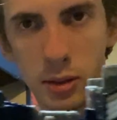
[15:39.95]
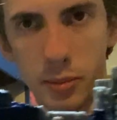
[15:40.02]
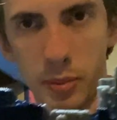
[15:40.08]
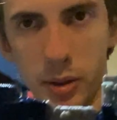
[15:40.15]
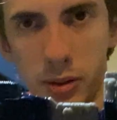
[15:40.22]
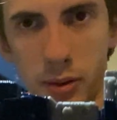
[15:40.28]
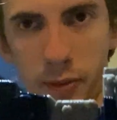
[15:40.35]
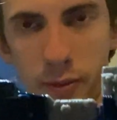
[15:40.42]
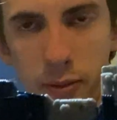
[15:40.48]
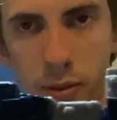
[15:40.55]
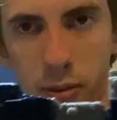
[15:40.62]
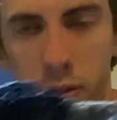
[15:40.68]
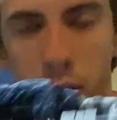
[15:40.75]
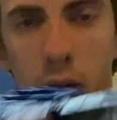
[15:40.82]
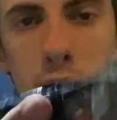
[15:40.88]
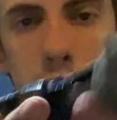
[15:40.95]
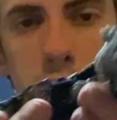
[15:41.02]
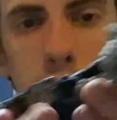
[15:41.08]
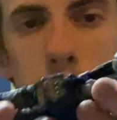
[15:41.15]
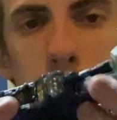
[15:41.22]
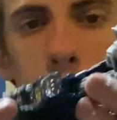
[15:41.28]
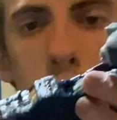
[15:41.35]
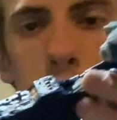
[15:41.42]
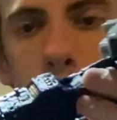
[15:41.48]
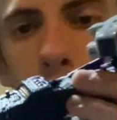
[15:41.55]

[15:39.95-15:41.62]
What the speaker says: supposed to fold onto